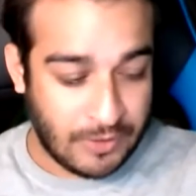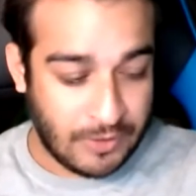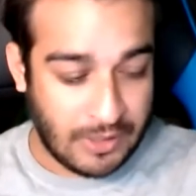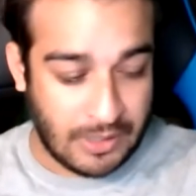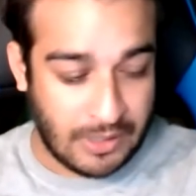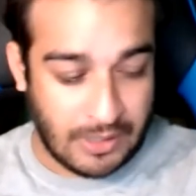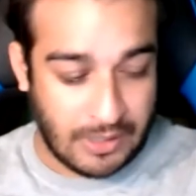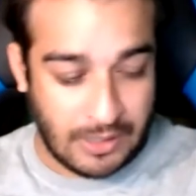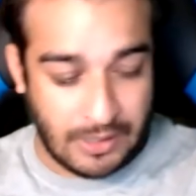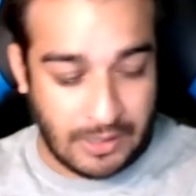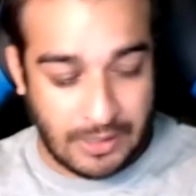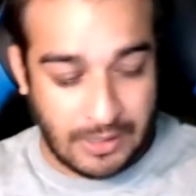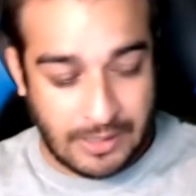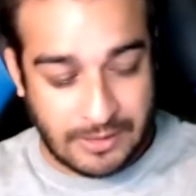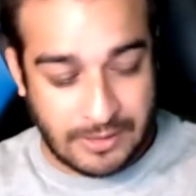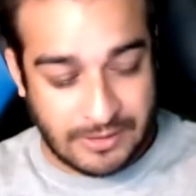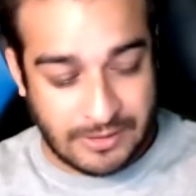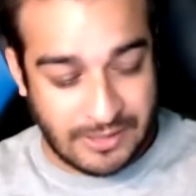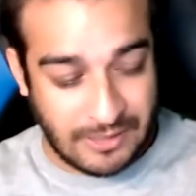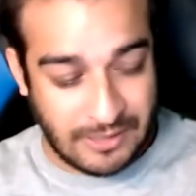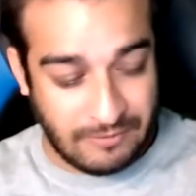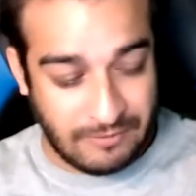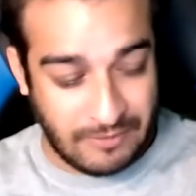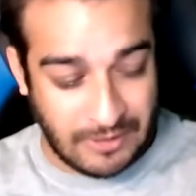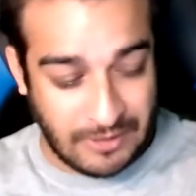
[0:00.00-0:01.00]
I
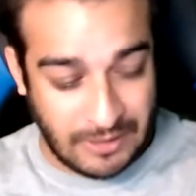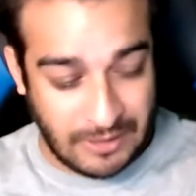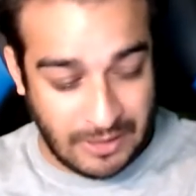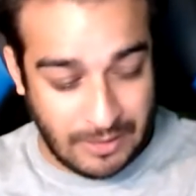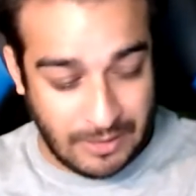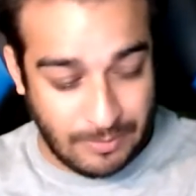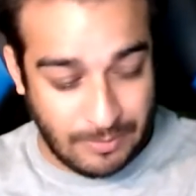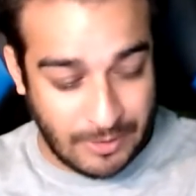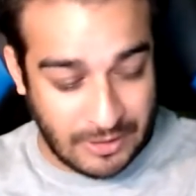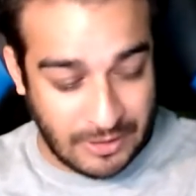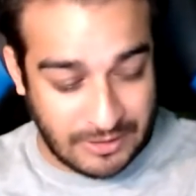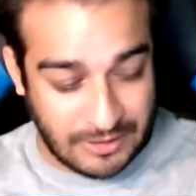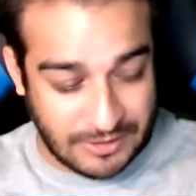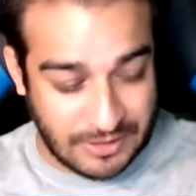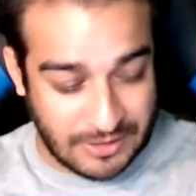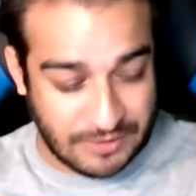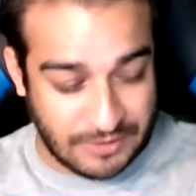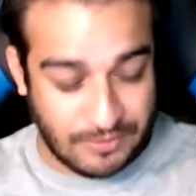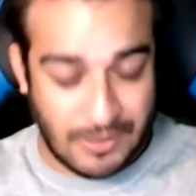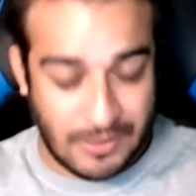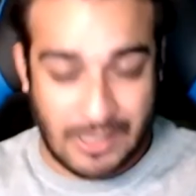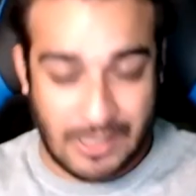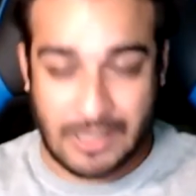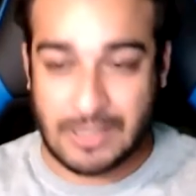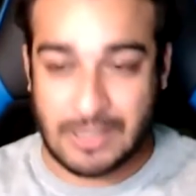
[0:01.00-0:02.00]
received in emails as
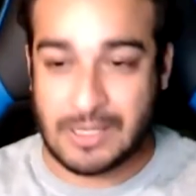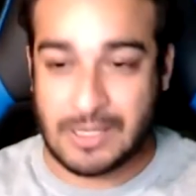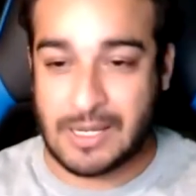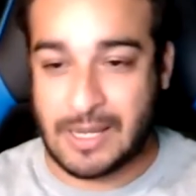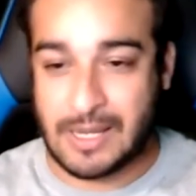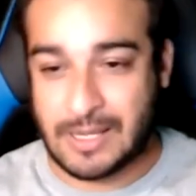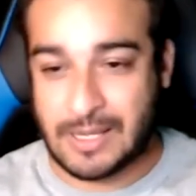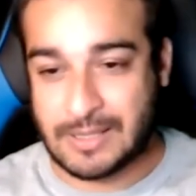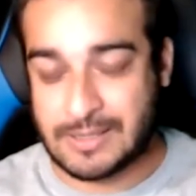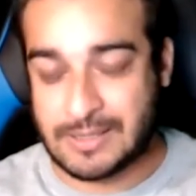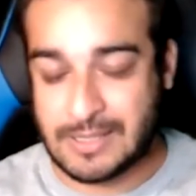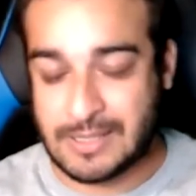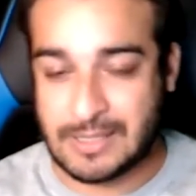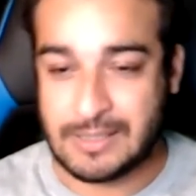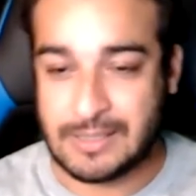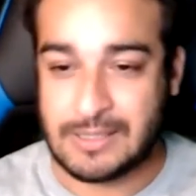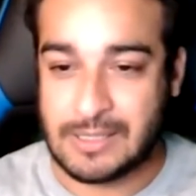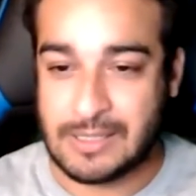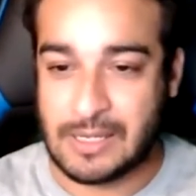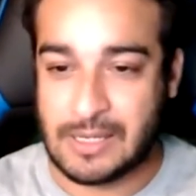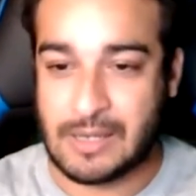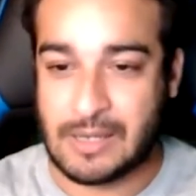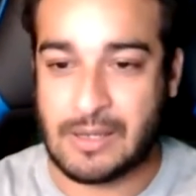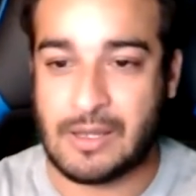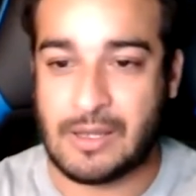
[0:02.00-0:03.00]
well, and then
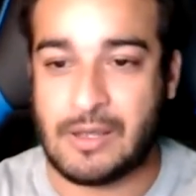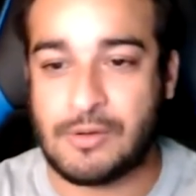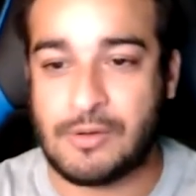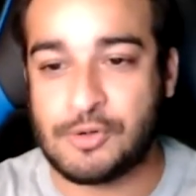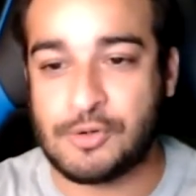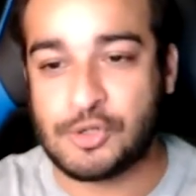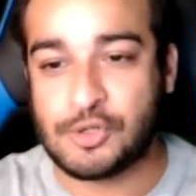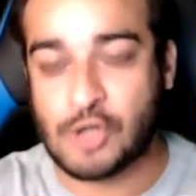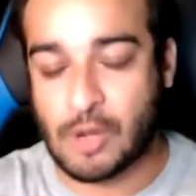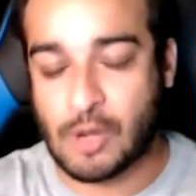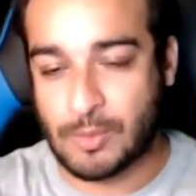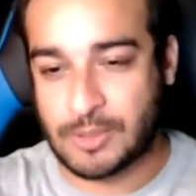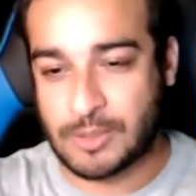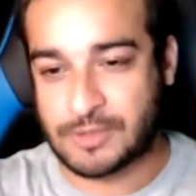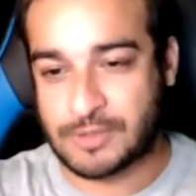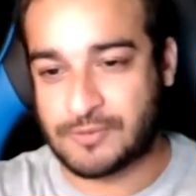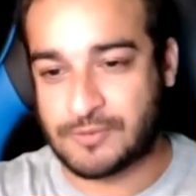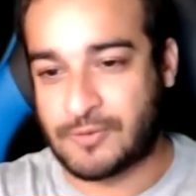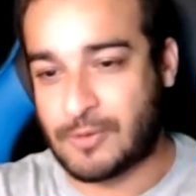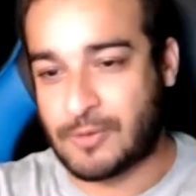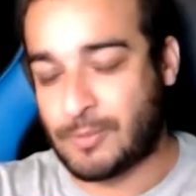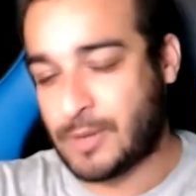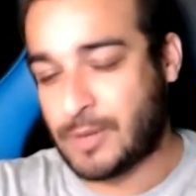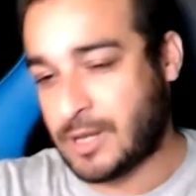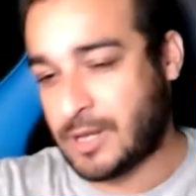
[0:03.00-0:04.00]
comments
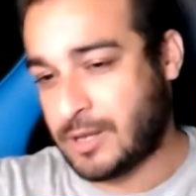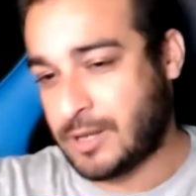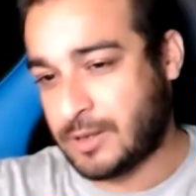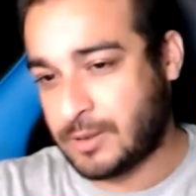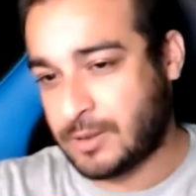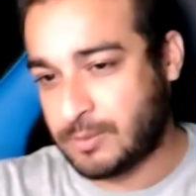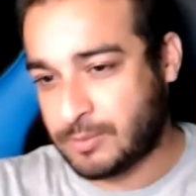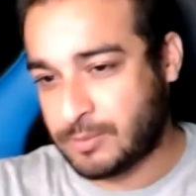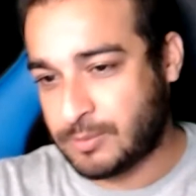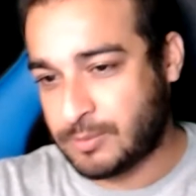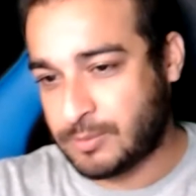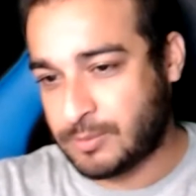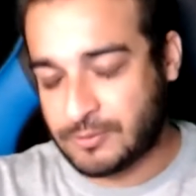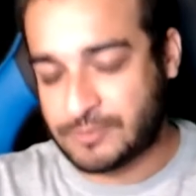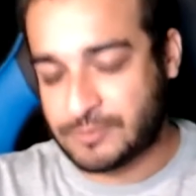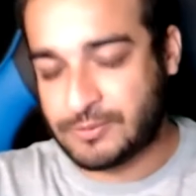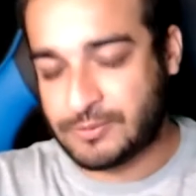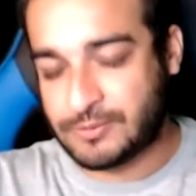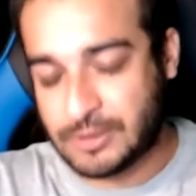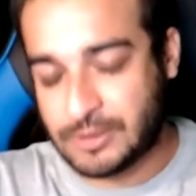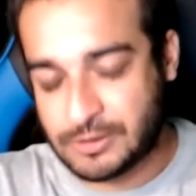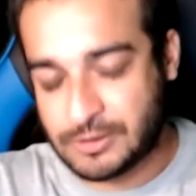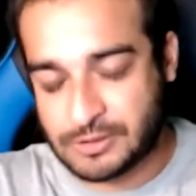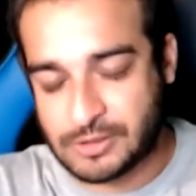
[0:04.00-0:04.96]
from my previous video.